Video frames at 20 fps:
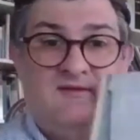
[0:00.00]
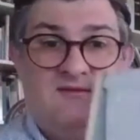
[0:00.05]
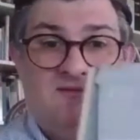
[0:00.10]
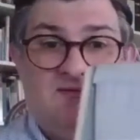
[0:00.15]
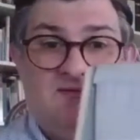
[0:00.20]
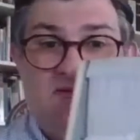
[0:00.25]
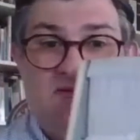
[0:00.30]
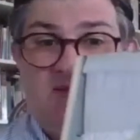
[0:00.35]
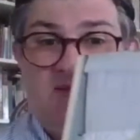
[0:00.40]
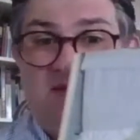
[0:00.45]

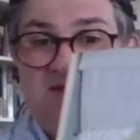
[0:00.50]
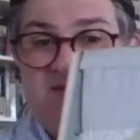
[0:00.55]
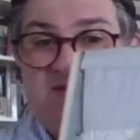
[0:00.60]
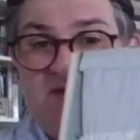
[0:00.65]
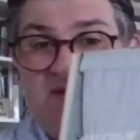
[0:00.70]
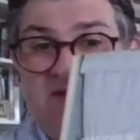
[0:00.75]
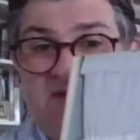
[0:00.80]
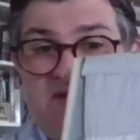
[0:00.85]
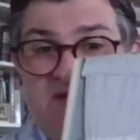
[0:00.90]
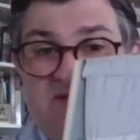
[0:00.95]
There
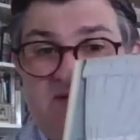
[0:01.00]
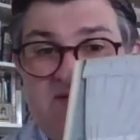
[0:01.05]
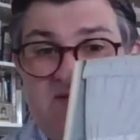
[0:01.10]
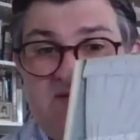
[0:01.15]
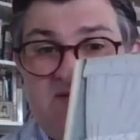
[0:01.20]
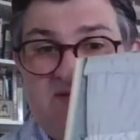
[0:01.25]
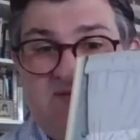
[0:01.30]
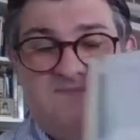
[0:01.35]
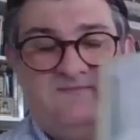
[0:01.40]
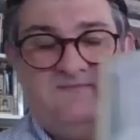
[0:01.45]

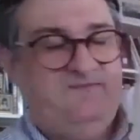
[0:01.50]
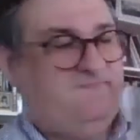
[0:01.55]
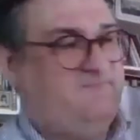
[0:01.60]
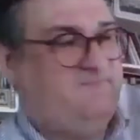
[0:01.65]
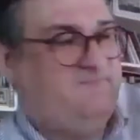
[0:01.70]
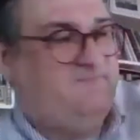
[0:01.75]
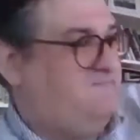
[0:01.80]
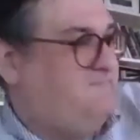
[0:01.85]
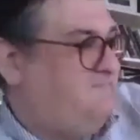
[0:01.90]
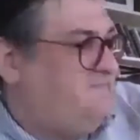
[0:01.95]

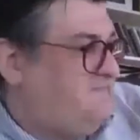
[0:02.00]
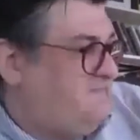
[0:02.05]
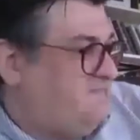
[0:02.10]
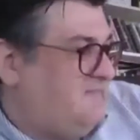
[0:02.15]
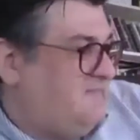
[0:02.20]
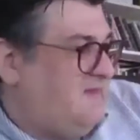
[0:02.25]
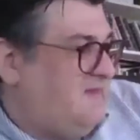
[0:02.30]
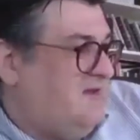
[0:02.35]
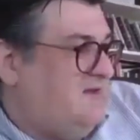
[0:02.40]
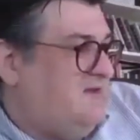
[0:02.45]
she is.
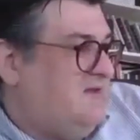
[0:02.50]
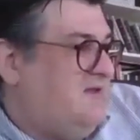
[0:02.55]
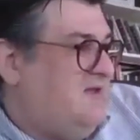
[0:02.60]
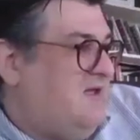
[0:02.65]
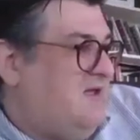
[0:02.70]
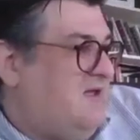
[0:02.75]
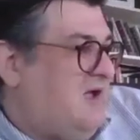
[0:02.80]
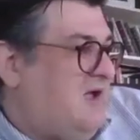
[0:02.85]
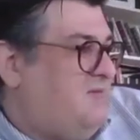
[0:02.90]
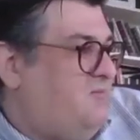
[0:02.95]

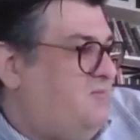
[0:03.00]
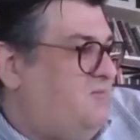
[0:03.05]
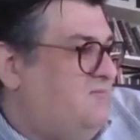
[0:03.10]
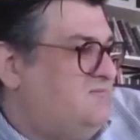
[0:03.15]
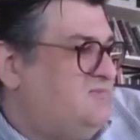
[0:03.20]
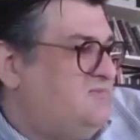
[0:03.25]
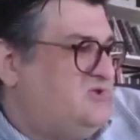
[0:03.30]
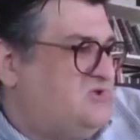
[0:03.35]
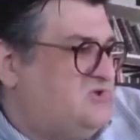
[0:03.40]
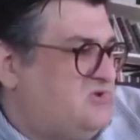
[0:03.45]
I'm
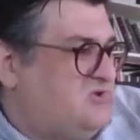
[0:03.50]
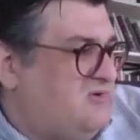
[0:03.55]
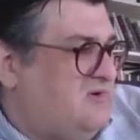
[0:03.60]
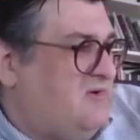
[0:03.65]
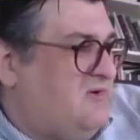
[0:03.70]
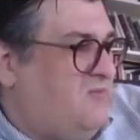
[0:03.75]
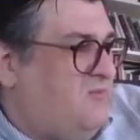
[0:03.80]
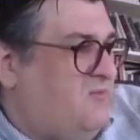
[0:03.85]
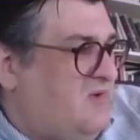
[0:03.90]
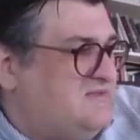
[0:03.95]
sure
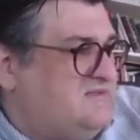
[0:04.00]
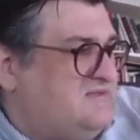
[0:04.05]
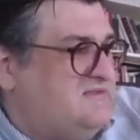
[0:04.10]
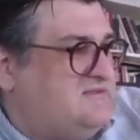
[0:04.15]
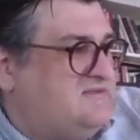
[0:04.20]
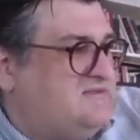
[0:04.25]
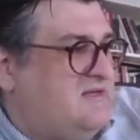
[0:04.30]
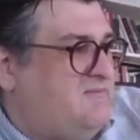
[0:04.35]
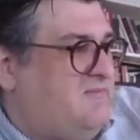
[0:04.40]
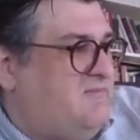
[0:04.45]
it wasn't,
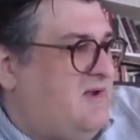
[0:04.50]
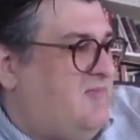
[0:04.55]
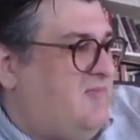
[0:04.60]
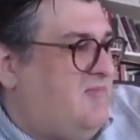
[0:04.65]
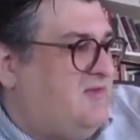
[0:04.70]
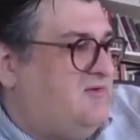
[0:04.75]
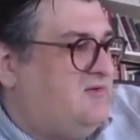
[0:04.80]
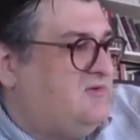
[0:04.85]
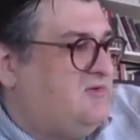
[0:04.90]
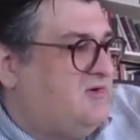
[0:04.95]
said my
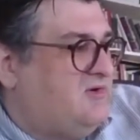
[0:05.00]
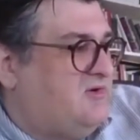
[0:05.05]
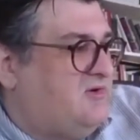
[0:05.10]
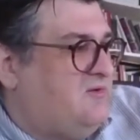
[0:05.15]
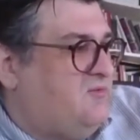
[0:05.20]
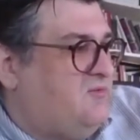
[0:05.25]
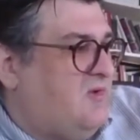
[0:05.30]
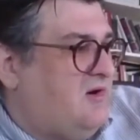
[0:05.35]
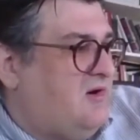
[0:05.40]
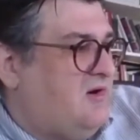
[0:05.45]
mother, looking
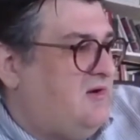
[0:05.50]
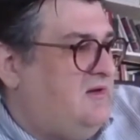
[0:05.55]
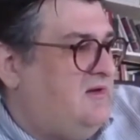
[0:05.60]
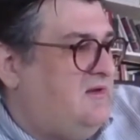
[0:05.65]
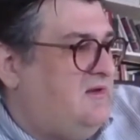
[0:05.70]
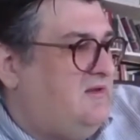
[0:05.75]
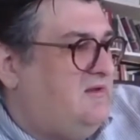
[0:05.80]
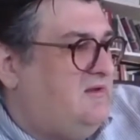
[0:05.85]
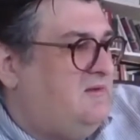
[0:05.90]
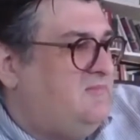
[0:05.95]
worried.
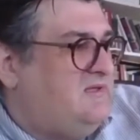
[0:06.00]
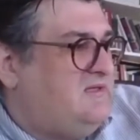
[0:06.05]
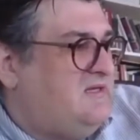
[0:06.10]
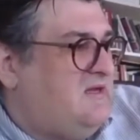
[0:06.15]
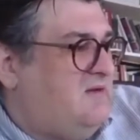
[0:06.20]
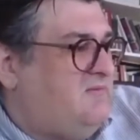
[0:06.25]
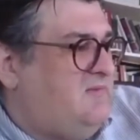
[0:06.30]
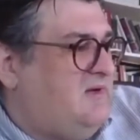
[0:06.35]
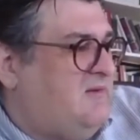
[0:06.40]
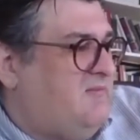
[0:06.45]
But
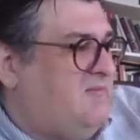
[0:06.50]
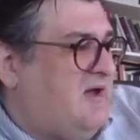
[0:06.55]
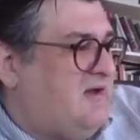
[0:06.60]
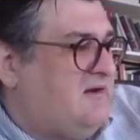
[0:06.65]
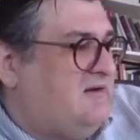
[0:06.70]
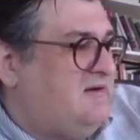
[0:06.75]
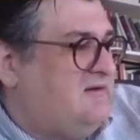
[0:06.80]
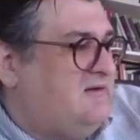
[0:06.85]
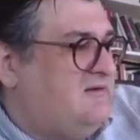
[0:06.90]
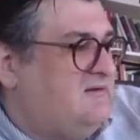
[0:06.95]
tell me about
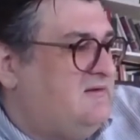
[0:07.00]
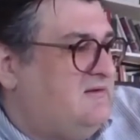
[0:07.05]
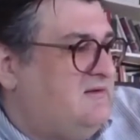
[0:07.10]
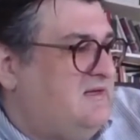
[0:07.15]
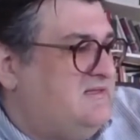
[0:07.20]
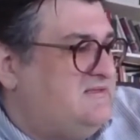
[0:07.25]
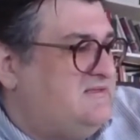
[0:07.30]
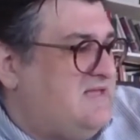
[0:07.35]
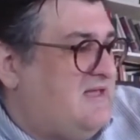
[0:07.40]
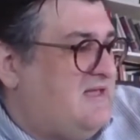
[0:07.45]
it.
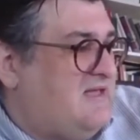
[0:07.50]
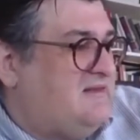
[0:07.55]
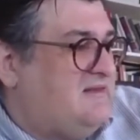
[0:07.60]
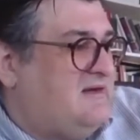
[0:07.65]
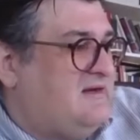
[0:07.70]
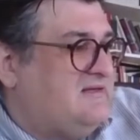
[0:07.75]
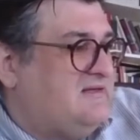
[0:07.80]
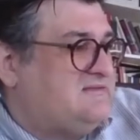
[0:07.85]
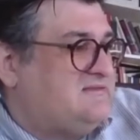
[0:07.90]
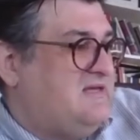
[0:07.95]
It's Ellen,
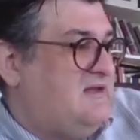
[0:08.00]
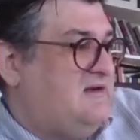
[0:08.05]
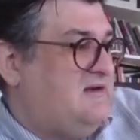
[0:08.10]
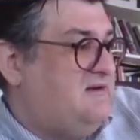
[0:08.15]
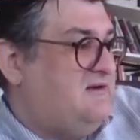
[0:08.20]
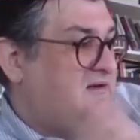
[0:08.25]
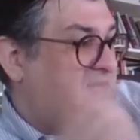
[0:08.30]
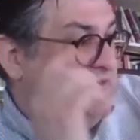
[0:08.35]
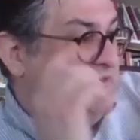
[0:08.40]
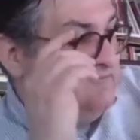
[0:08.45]
I said,
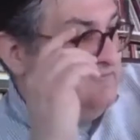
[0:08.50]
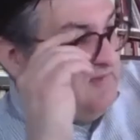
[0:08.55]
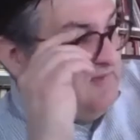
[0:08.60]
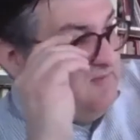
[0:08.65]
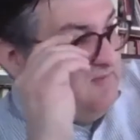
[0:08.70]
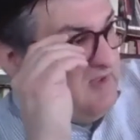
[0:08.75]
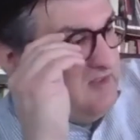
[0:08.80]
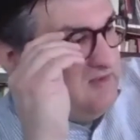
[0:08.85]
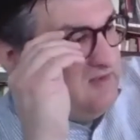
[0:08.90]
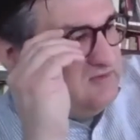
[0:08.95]
my
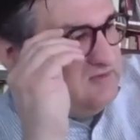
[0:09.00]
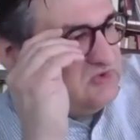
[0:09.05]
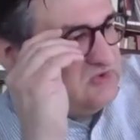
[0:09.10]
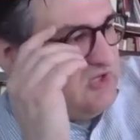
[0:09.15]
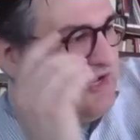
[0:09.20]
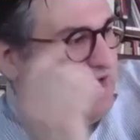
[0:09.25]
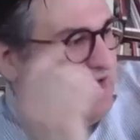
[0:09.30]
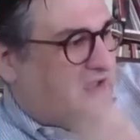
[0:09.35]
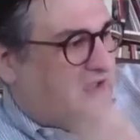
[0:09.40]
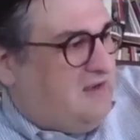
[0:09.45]
mouth
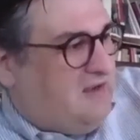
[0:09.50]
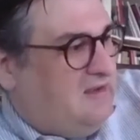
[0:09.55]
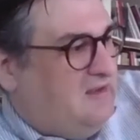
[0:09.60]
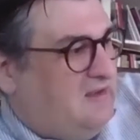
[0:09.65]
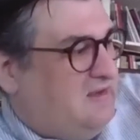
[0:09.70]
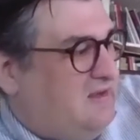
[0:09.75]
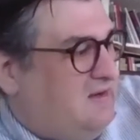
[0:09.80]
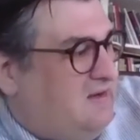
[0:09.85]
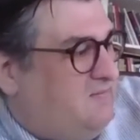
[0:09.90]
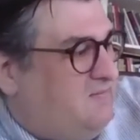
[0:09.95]
dry
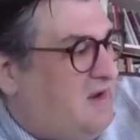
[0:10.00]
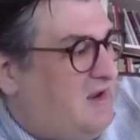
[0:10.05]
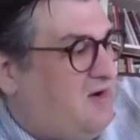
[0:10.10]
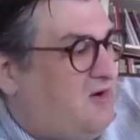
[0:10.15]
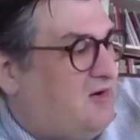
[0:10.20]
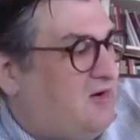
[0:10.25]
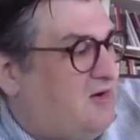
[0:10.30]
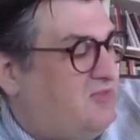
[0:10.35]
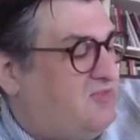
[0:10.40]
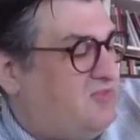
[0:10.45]
and my
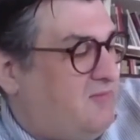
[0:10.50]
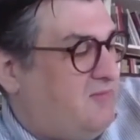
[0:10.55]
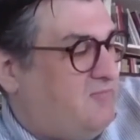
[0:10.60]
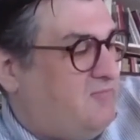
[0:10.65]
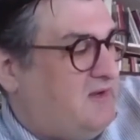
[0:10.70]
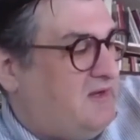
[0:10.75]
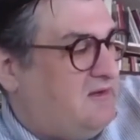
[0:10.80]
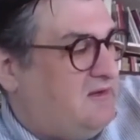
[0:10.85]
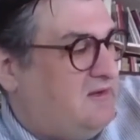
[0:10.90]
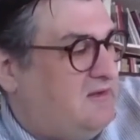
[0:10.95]
heart
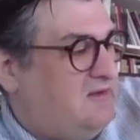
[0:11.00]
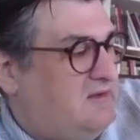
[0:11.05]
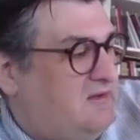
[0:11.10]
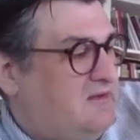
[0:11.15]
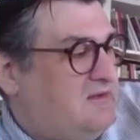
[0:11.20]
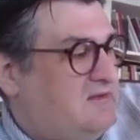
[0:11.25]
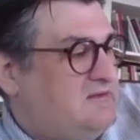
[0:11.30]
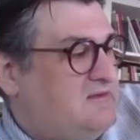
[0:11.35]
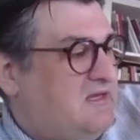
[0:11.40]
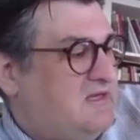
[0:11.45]
thumping.
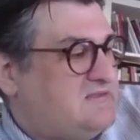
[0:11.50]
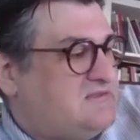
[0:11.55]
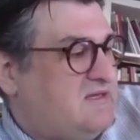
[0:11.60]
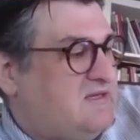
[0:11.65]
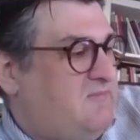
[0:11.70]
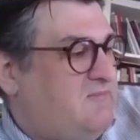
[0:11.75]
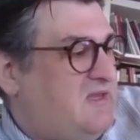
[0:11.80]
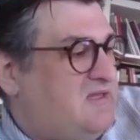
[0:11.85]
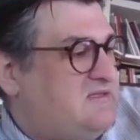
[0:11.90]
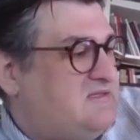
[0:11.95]
Yes, I
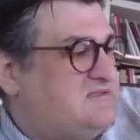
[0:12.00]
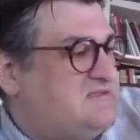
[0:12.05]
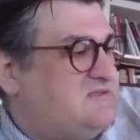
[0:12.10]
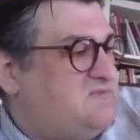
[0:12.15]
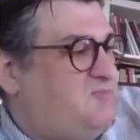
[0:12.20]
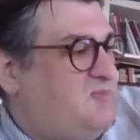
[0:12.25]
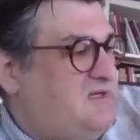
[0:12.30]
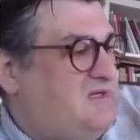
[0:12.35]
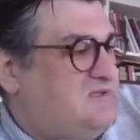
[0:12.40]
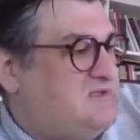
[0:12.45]
meant to
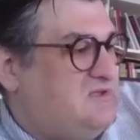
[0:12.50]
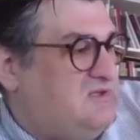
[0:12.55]
speak to you